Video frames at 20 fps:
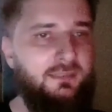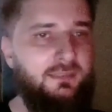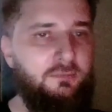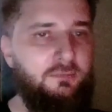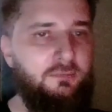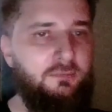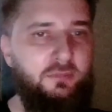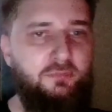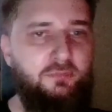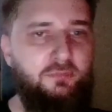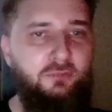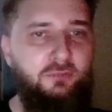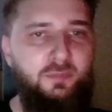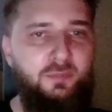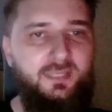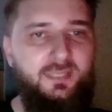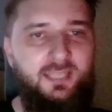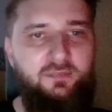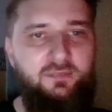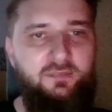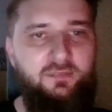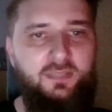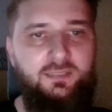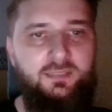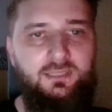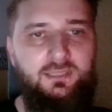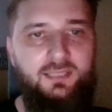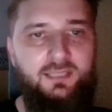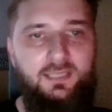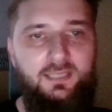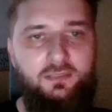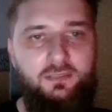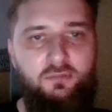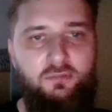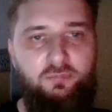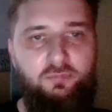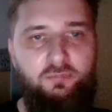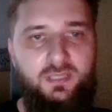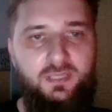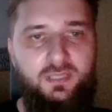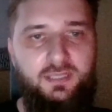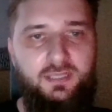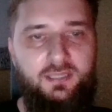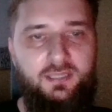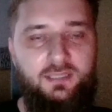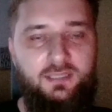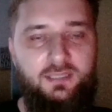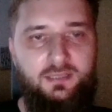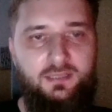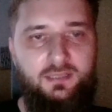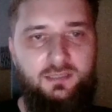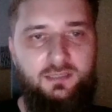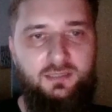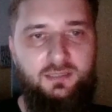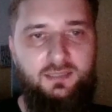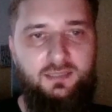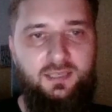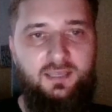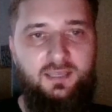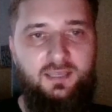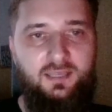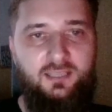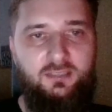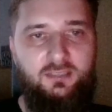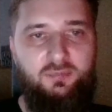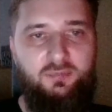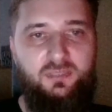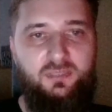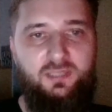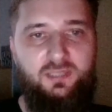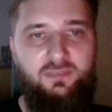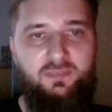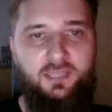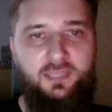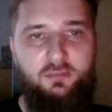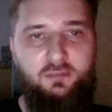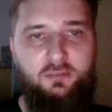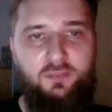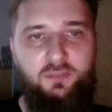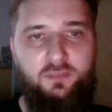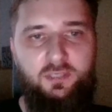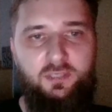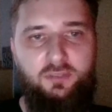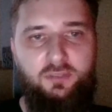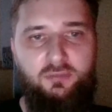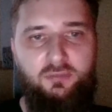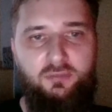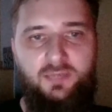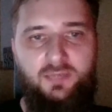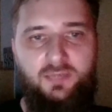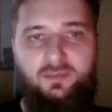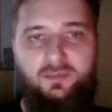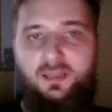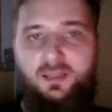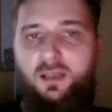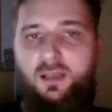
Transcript: will be something that has to be left out for the human.